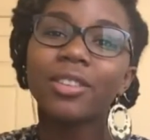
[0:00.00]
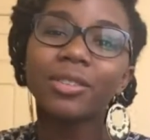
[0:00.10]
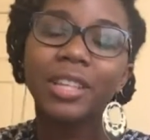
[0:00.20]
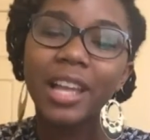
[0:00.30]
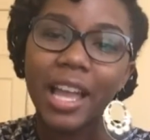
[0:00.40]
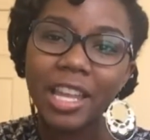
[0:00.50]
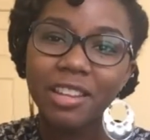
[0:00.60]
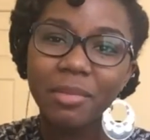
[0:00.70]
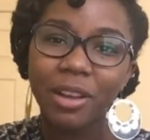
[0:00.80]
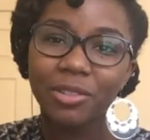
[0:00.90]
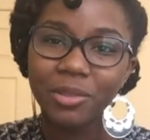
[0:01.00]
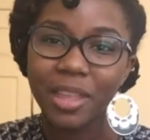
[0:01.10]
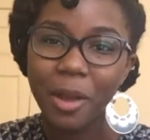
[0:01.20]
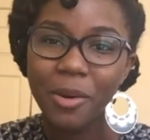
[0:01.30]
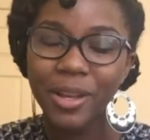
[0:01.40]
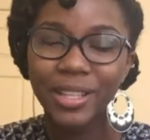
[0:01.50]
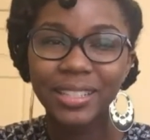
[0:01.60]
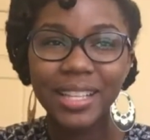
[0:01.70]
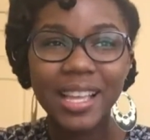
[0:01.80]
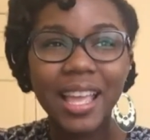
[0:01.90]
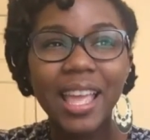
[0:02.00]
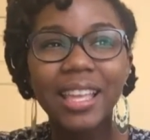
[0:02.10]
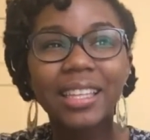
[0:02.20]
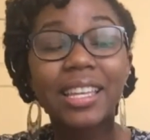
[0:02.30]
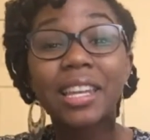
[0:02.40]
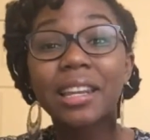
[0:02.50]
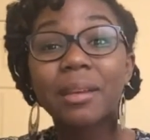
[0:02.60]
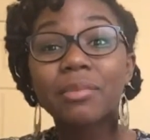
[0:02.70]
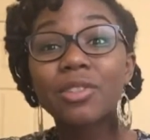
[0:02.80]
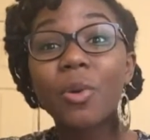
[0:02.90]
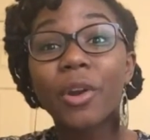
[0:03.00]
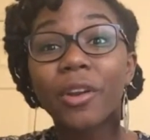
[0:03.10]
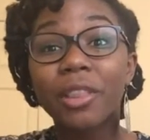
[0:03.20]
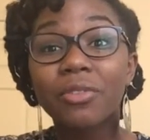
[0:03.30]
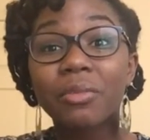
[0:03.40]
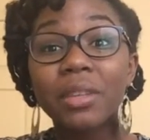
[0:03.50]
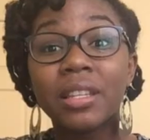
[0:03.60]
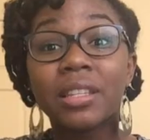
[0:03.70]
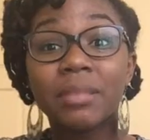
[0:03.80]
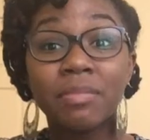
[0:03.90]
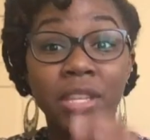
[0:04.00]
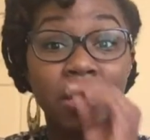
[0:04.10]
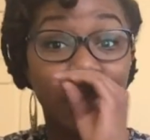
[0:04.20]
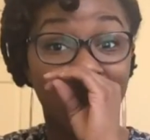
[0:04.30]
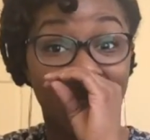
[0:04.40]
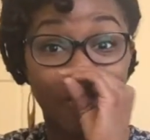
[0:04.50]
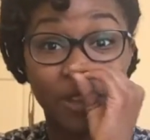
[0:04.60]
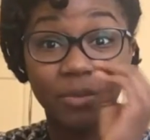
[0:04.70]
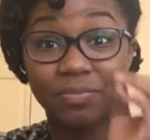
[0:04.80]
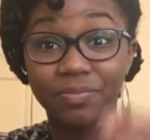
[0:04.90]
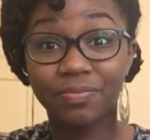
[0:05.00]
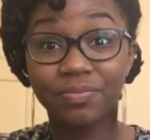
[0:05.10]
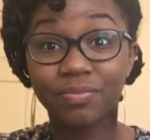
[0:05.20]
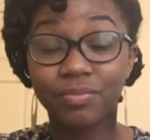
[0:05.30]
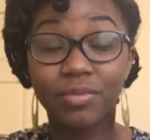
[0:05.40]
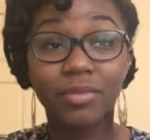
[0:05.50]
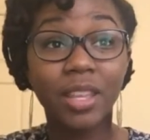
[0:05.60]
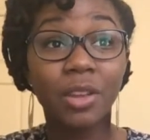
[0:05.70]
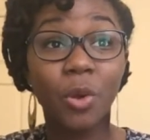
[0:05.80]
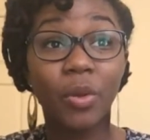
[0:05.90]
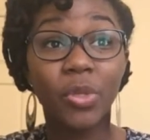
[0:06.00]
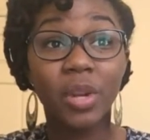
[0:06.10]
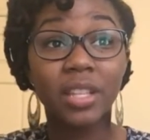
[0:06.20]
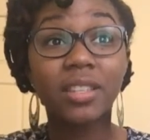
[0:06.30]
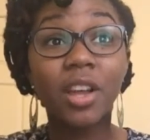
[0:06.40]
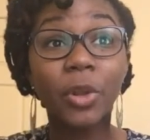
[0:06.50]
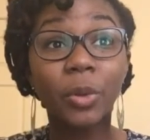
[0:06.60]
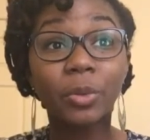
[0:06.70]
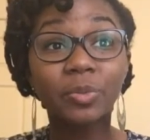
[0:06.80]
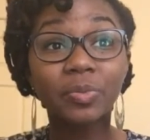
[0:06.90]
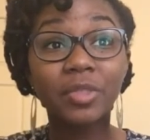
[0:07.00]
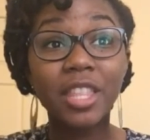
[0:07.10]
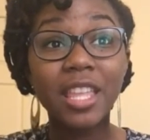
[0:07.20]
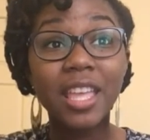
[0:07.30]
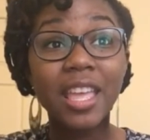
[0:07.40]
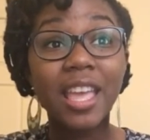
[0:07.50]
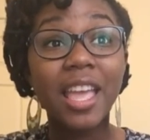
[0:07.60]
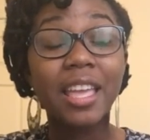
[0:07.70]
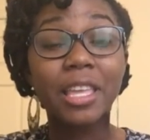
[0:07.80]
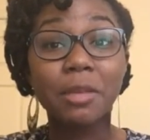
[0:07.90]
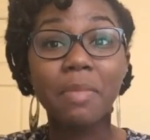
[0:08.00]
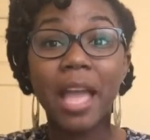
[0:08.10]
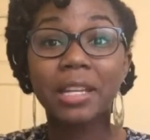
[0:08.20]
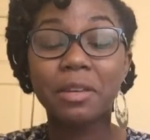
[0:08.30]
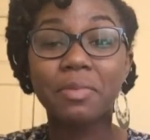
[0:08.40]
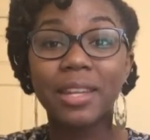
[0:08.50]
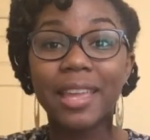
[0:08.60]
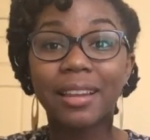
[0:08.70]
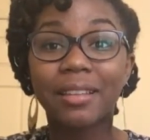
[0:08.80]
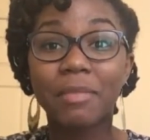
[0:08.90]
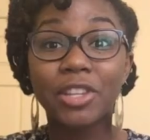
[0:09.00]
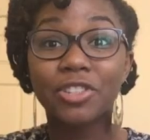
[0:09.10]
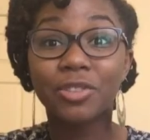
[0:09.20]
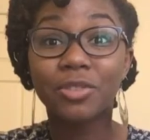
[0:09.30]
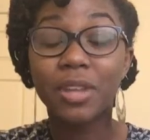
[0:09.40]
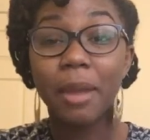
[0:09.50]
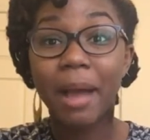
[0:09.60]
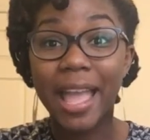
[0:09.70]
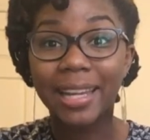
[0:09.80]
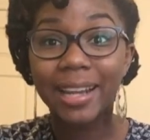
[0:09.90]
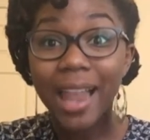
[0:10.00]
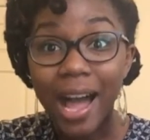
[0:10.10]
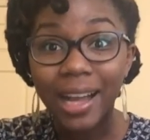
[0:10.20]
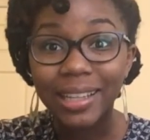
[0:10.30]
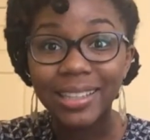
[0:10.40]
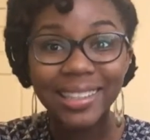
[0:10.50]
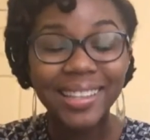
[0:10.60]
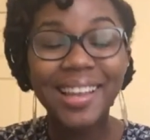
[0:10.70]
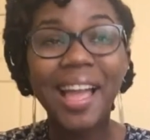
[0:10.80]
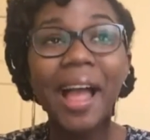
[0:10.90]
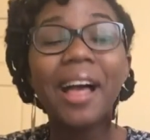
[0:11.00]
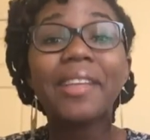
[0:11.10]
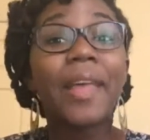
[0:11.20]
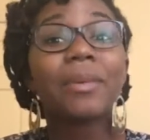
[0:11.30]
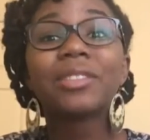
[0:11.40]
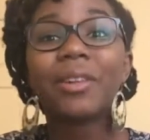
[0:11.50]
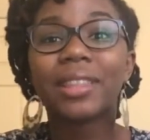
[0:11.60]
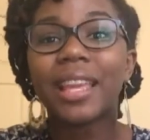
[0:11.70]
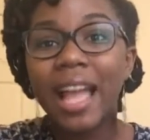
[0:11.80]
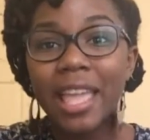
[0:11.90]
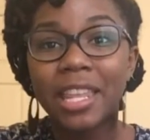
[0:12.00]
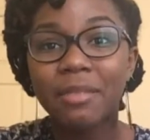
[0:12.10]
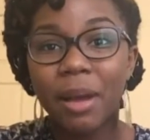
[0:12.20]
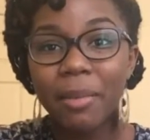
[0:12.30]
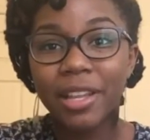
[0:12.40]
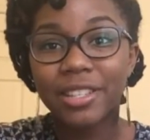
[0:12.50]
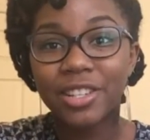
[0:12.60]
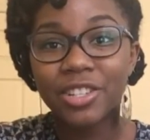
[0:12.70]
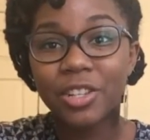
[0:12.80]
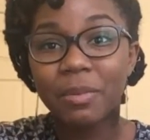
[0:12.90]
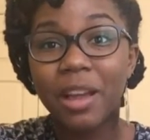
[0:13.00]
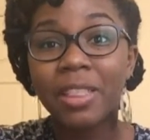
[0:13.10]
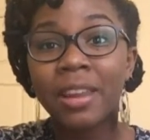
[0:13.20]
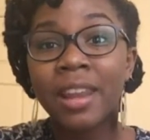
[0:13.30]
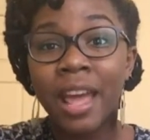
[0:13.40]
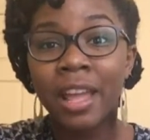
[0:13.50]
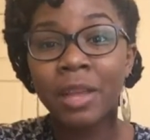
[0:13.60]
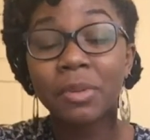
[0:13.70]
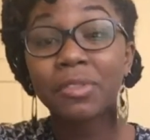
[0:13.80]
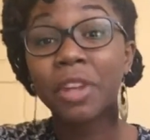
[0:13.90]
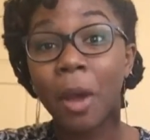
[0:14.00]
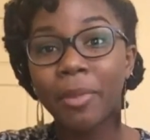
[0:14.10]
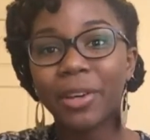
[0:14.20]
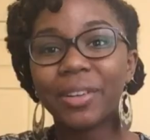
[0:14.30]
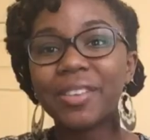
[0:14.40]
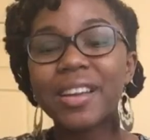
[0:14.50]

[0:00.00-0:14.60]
only thing I hated about doing that was getting up so early for me to beat traffic, going through that tunnel, getting backed up at making sure you're there by 8 o'clock. That was the only thing I hated about my internship. Other than that, it was phenomenal.